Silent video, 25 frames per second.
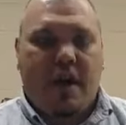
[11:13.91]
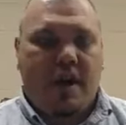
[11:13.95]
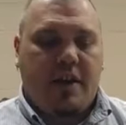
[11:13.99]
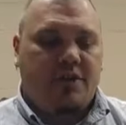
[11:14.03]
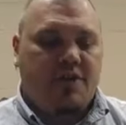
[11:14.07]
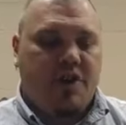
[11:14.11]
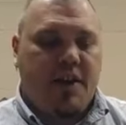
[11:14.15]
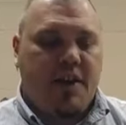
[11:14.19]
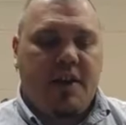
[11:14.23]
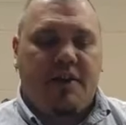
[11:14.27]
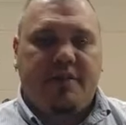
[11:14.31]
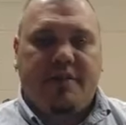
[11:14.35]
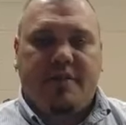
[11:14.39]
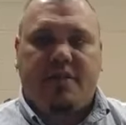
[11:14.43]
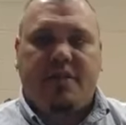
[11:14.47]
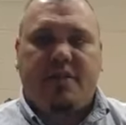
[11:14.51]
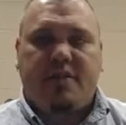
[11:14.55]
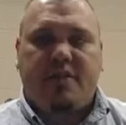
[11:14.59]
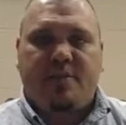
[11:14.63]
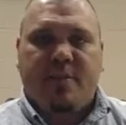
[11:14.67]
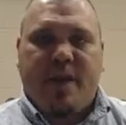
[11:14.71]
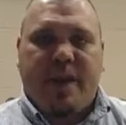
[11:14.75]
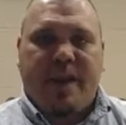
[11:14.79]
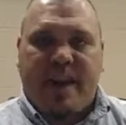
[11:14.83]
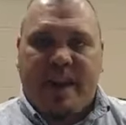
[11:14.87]
Jesus is
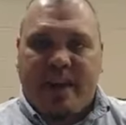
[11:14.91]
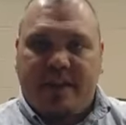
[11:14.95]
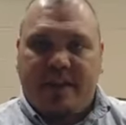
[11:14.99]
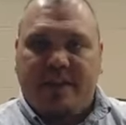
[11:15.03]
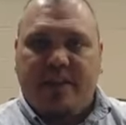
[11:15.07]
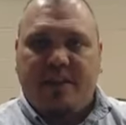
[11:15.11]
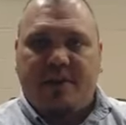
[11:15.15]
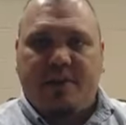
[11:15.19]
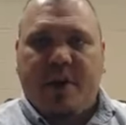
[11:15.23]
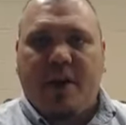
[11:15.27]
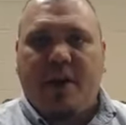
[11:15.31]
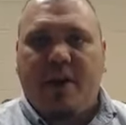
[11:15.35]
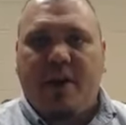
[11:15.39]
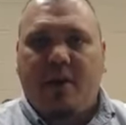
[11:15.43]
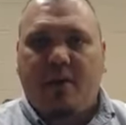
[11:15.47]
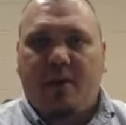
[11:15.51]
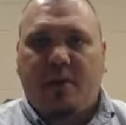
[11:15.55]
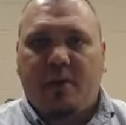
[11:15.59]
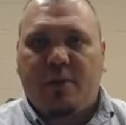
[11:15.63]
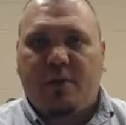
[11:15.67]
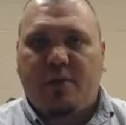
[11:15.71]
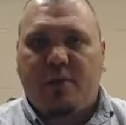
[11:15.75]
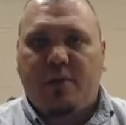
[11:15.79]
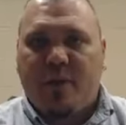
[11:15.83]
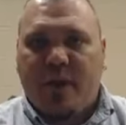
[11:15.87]
in this
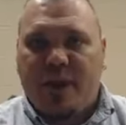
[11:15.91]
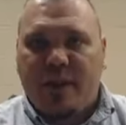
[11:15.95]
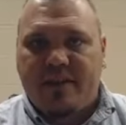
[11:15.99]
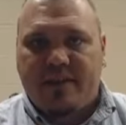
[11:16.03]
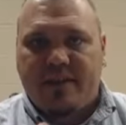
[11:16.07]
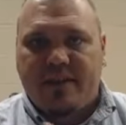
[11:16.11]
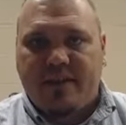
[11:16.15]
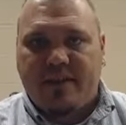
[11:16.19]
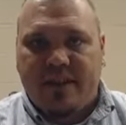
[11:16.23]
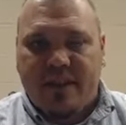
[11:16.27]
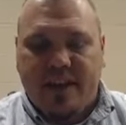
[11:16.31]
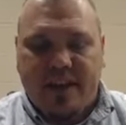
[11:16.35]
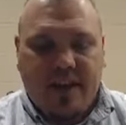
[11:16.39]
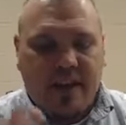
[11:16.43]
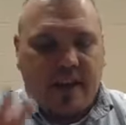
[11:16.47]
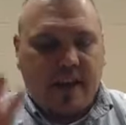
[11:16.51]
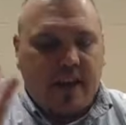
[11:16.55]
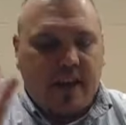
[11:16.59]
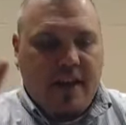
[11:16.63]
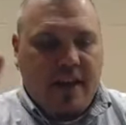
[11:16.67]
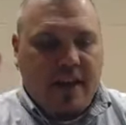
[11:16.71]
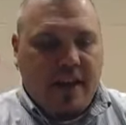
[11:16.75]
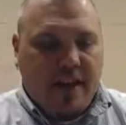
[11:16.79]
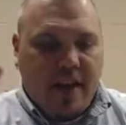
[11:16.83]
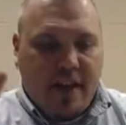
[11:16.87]
parable is basically
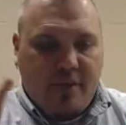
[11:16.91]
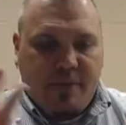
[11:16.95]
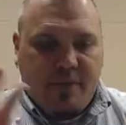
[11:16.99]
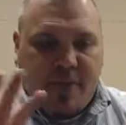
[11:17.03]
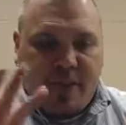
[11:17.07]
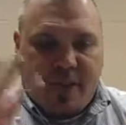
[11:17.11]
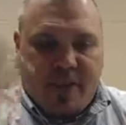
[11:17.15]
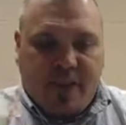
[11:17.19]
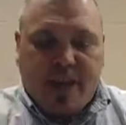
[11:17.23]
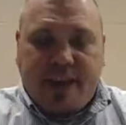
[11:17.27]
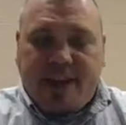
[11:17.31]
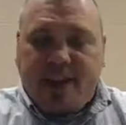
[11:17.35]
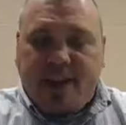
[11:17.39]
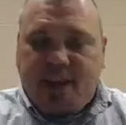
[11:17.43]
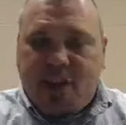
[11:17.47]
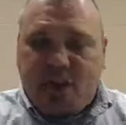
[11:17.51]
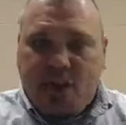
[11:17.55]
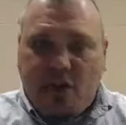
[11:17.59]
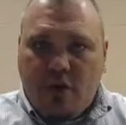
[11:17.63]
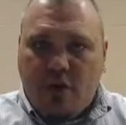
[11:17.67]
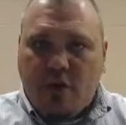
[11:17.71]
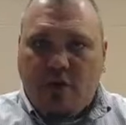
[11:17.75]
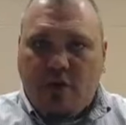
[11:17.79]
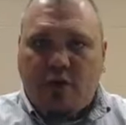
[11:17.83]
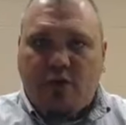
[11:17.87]
giving a
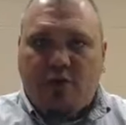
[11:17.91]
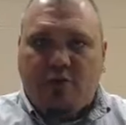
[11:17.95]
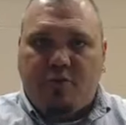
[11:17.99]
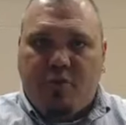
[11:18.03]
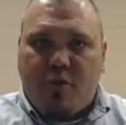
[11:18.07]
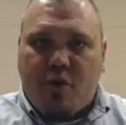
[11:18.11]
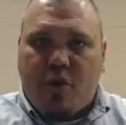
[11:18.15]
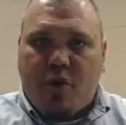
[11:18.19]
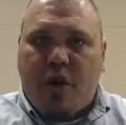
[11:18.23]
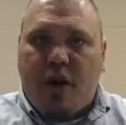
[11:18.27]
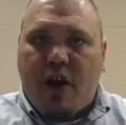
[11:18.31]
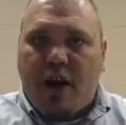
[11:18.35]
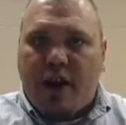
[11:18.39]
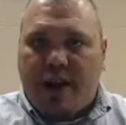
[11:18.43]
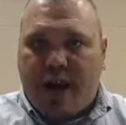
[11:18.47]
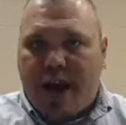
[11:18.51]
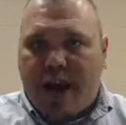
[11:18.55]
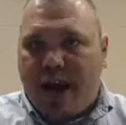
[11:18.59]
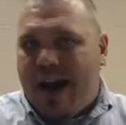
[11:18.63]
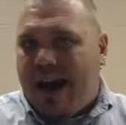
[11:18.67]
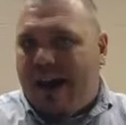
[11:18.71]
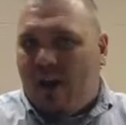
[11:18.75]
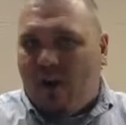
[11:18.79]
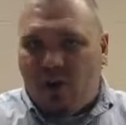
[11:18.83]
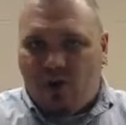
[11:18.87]
huge, broad
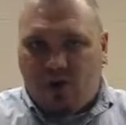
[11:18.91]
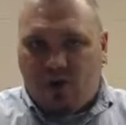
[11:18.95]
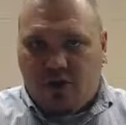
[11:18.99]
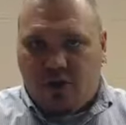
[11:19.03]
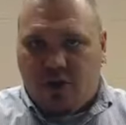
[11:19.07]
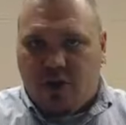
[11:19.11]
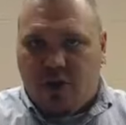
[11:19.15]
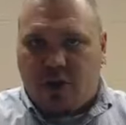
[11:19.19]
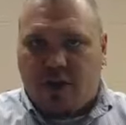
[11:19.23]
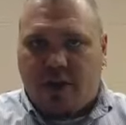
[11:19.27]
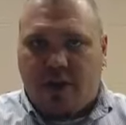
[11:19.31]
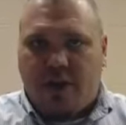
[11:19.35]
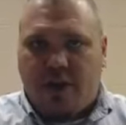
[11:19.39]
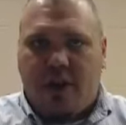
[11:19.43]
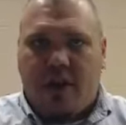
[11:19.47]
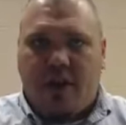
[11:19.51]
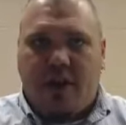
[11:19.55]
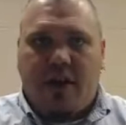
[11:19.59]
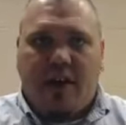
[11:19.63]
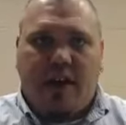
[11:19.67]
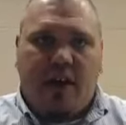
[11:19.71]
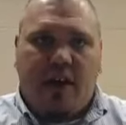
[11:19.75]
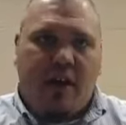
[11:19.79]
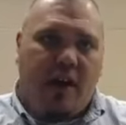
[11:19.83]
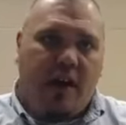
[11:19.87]
outlook
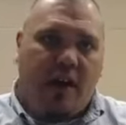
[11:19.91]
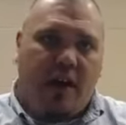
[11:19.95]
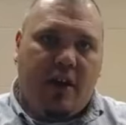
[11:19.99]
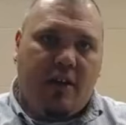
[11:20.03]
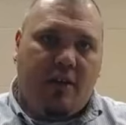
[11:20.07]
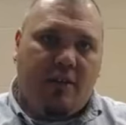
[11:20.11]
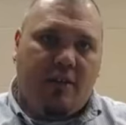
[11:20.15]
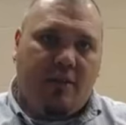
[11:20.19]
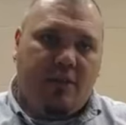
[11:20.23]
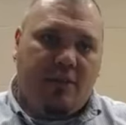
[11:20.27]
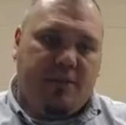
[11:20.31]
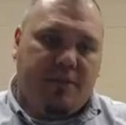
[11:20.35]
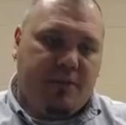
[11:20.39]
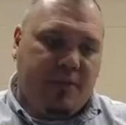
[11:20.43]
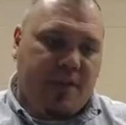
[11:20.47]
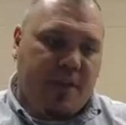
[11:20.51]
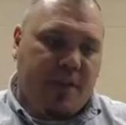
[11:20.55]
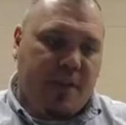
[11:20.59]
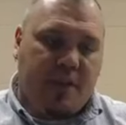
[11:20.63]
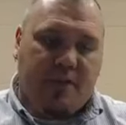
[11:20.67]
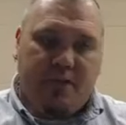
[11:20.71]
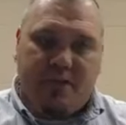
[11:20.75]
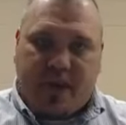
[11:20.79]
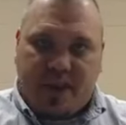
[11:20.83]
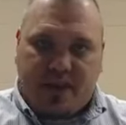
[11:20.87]
of
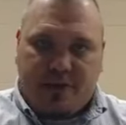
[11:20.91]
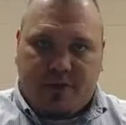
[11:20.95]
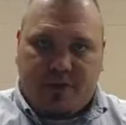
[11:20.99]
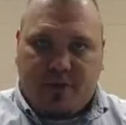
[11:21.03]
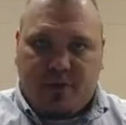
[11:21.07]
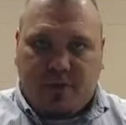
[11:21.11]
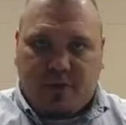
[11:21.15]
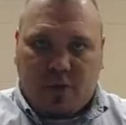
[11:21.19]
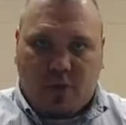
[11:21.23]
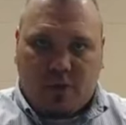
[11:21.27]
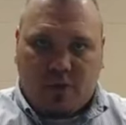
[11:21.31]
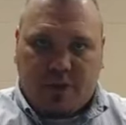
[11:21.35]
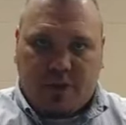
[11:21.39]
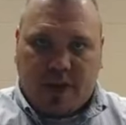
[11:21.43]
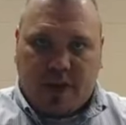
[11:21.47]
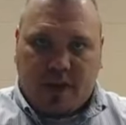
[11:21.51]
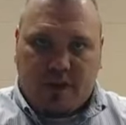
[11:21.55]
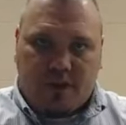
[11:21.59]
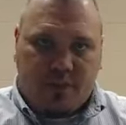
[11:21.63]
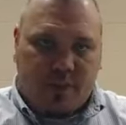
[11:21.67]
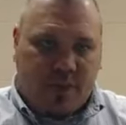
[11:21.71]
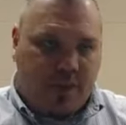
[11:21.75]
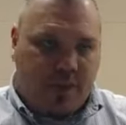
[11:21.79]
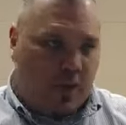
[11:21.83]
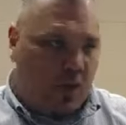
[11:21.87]
the events of the Old
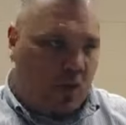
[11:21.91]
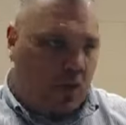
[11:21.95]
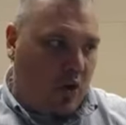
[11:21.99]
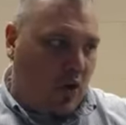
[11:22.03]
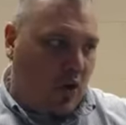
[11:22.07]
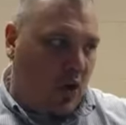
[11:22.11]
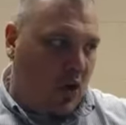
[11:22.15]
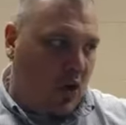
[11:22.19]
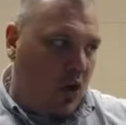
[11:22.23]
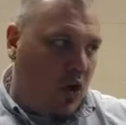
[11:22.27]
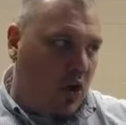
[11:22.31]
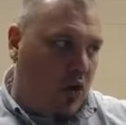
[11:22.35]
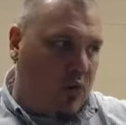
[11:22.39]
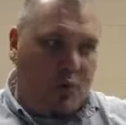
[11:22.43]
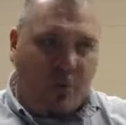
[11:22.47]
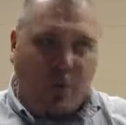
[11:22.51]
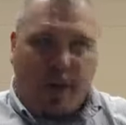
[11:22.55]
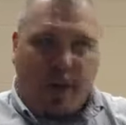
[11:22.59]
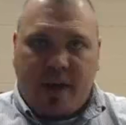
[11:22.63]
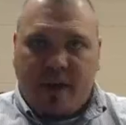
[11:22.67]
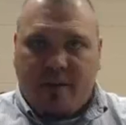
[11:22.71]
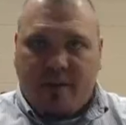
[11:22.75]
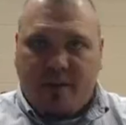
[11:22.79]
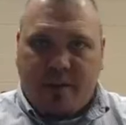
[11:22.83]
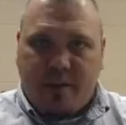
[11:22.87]
Testament, all the
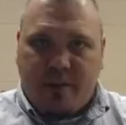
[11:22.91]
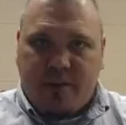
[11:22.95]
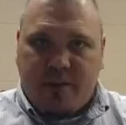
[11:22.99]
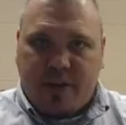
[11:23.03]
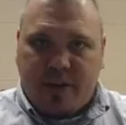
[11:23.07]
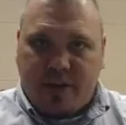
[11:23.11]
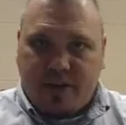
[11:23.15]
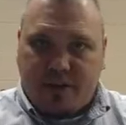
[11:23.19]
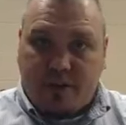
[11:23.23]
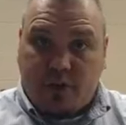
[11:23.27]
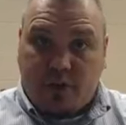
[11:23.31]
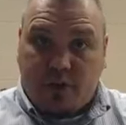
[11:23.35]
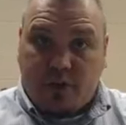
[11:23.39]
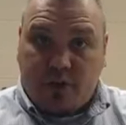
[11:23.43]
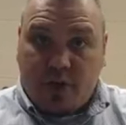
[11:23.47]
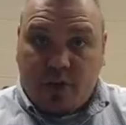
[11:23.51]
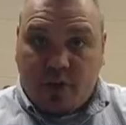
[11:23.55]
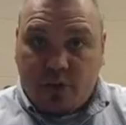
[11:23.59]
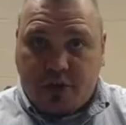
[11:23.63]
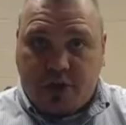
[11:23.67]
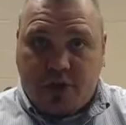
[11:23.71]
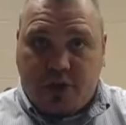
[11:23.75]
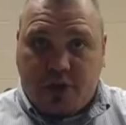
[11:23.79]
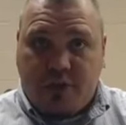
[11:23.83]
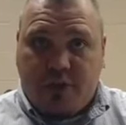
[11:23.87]
way from the
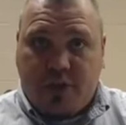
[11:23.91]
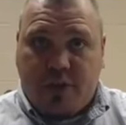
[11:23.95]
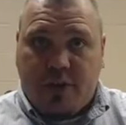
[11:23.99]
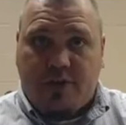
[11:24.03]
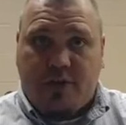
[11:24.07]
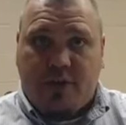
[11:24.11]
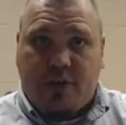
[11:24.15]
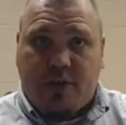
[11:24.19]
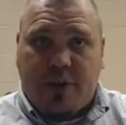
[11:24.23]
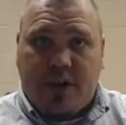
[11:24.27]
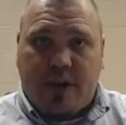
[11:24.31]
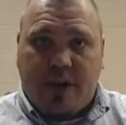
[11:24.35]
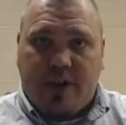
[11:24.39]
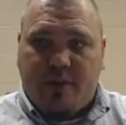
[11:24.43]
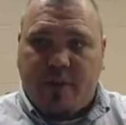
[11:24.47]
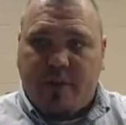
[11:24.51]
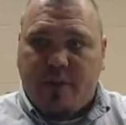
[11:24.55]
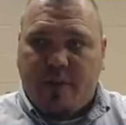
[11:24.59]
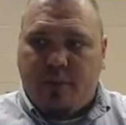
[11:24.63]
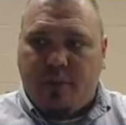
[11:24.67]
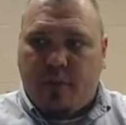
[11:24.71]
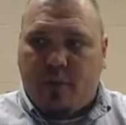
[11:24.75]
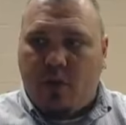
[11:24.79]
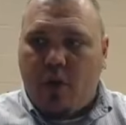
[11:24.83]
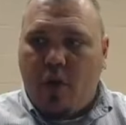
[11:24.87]
institution of the Israelite
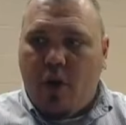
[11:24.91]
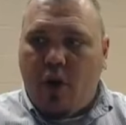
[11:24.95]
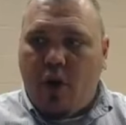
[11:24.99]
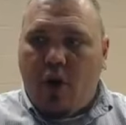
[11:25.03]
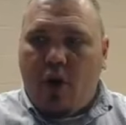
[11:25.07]
people,